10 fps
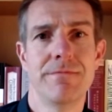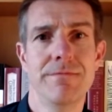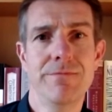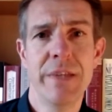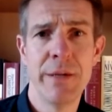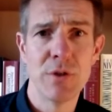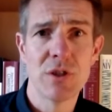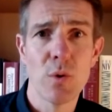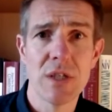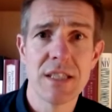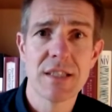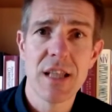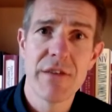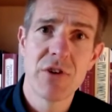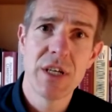He was sold into
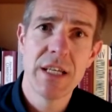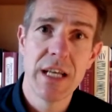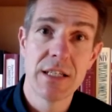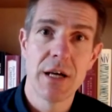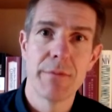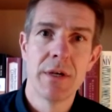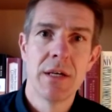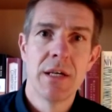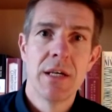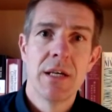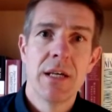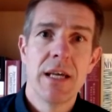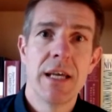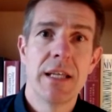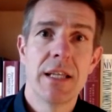slavery. He ended up
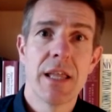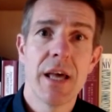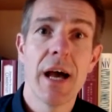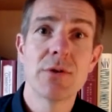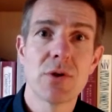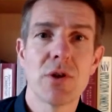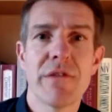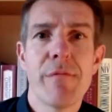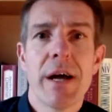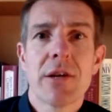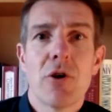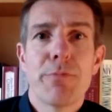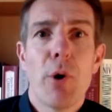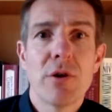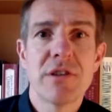in the household of a man called
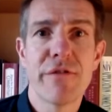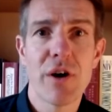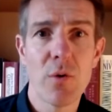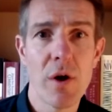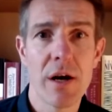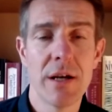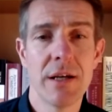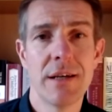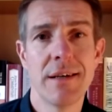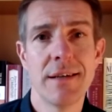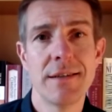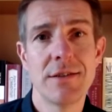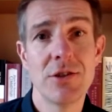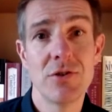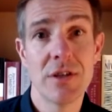Potiphar, where,
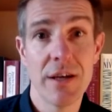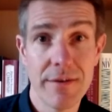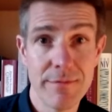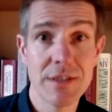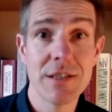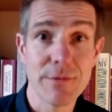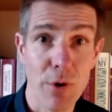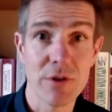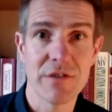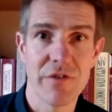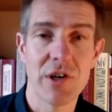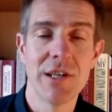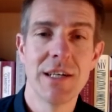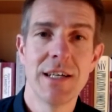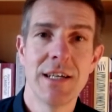due to Mrs. Potiphar,
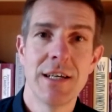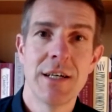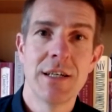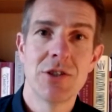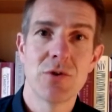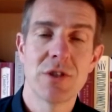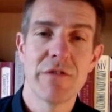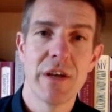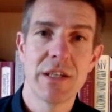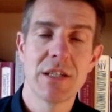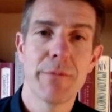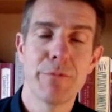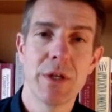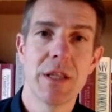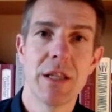Joseph ended up
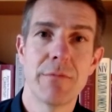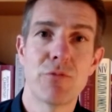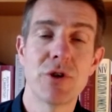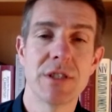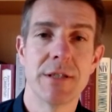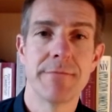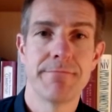in prison.